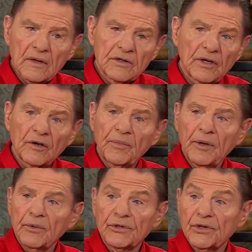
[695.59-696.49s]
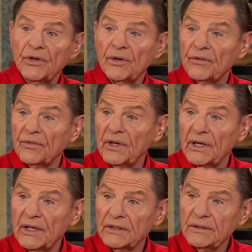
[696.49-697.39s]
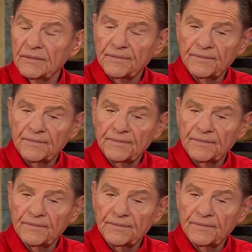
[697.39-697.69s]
Sinner people sure don't realize it.